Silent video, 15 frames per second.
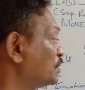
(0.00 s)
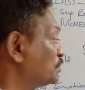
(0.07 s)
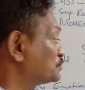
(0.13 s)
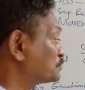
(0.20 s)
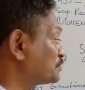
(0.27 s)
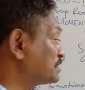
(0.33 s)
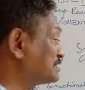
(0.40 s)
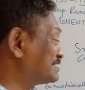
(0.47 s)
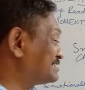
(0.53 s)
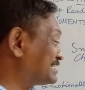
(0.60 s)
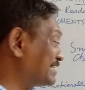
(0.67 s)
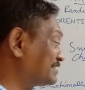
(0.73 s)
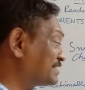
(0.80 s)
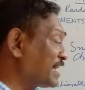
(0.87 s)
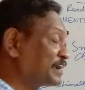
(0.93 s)
So it is
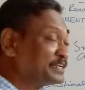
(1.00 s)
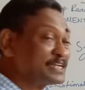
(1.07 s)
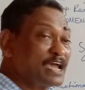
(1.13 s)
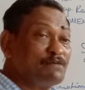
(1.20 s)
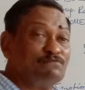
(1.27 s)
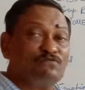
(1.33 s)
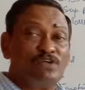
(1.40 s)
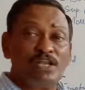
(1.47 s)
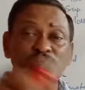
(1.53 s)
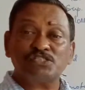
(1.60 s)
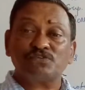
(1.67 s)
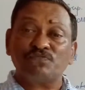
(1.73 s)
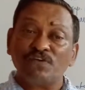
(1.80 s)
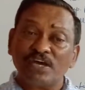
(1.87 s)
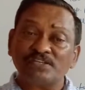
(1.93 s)
at that time village
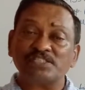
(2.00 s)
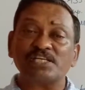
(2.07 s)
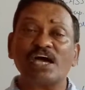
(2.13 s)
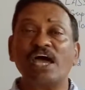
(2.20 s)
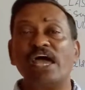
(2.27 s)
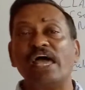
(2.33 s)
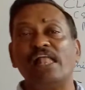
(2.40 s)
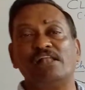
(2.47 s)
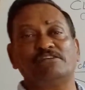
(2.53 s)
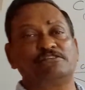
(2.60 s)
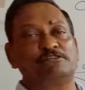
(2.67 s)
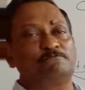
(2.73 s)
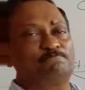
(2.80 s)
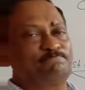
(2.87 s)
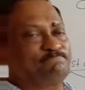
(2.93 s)
fairs are held
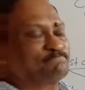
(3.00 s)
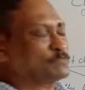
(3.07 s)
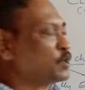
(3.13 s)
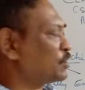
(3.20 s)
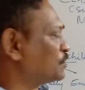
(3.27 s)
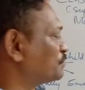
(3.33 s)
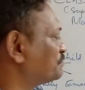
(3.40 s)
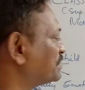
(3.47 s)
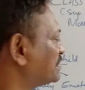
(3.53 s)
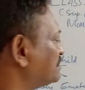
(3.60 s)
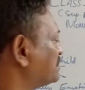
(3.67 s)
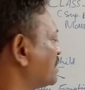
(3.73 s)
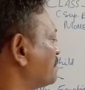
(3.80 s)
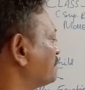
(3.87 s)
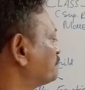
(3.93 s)
all over
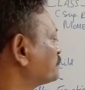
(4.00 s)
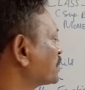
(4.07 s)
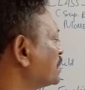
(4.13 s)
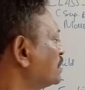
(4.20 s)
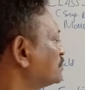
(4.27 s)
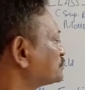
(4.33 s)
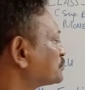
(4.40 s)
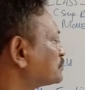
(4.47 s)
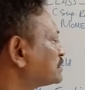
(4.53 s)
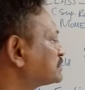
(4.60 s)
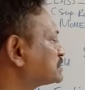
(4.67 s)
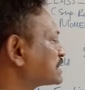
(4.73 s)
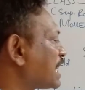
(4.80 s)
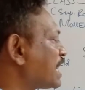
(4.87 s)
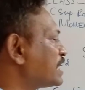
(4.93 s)
India. So the
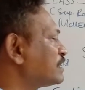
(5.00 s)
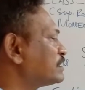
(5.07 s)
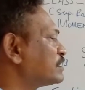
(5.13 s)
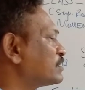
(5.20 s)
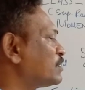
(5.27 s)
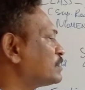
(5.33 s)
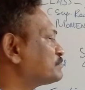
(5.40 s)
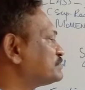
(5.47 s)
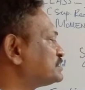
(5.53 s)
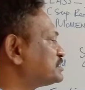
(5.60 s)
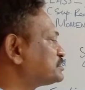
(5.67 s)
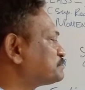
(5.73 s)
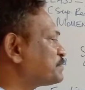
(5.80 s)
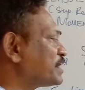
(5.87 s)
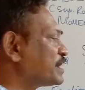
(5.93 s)
child along with
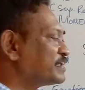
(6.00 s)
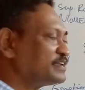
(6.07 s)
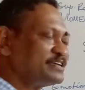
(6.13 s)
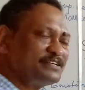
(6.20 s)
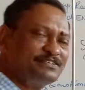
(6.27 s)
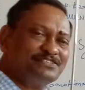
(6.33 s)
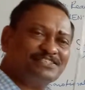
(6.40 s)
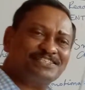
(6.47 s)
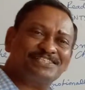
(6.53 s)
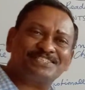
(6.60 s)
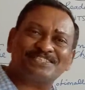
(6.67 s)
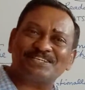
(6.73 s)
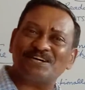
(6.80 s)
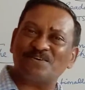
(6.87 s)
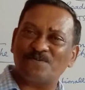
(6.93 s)
his
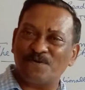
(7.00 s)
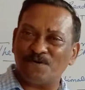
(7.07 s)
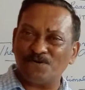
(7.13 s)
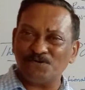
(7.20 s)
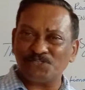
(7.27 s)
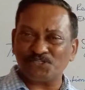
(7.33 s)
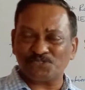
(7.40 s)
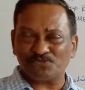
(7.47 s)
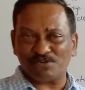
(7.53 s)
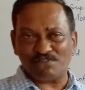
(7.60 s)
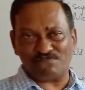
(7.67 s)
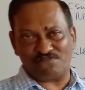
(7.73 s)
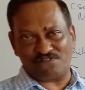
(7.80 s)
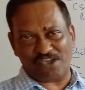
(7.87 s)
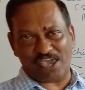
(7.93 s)
parents goes to a
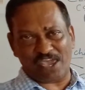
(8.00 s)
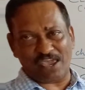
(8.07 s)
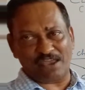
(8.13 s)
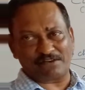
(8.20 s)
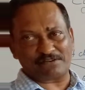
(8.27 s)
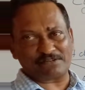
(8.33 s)
fair.